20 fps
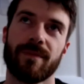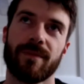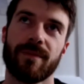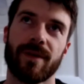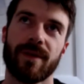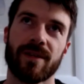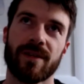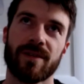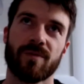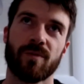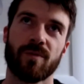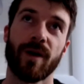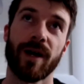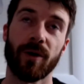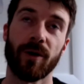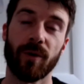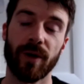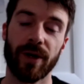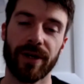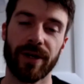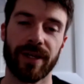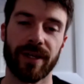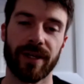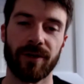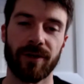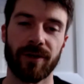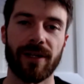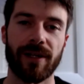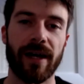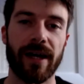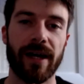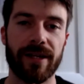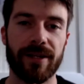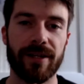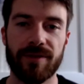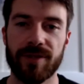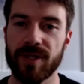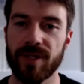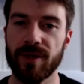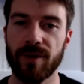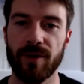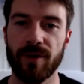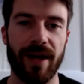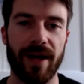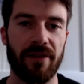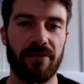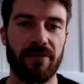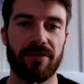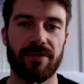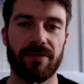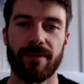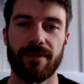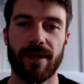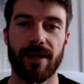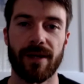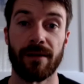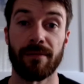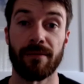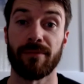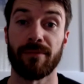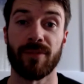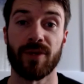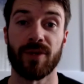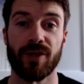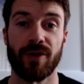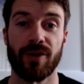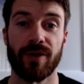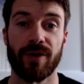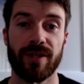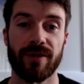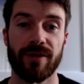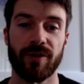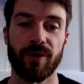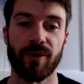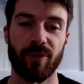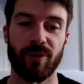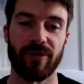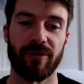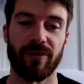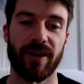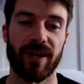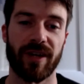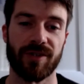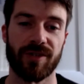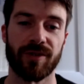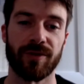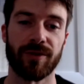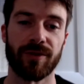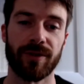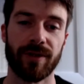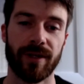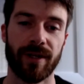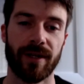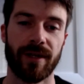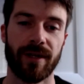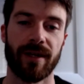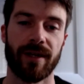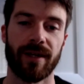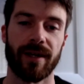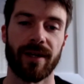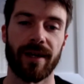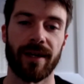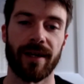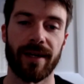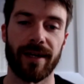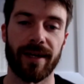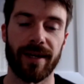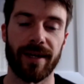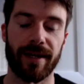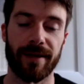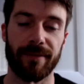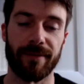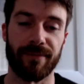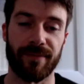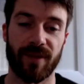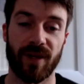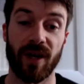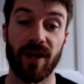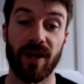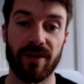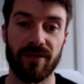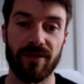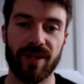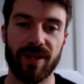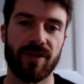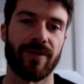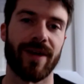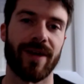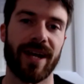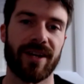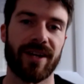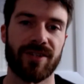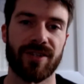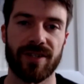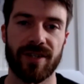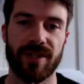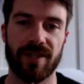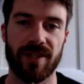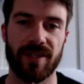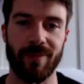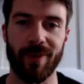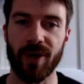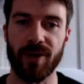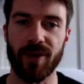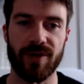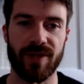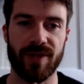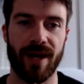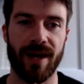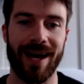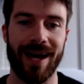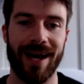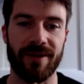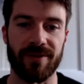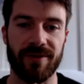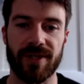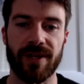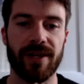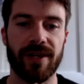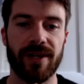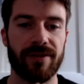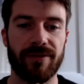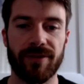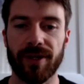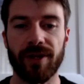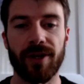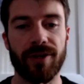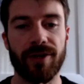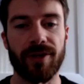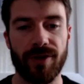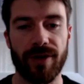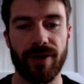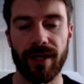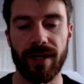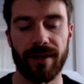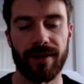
as well, working online, you still have a majority of your professional kind of interactions, I suppose, are outside of the country.